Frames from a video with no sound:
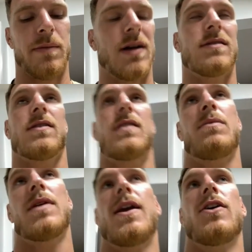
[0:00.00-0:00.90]
Because the
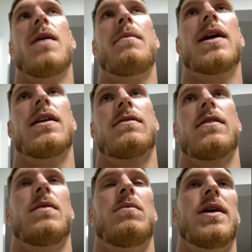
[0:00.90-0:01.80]
same thing, you're not making a
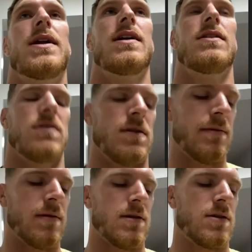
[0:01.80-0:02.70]
ton of money and you're
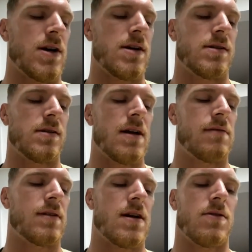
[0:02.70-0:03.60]
living a crazy
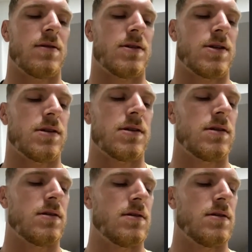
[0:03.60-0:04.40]
lifestyle, and it's just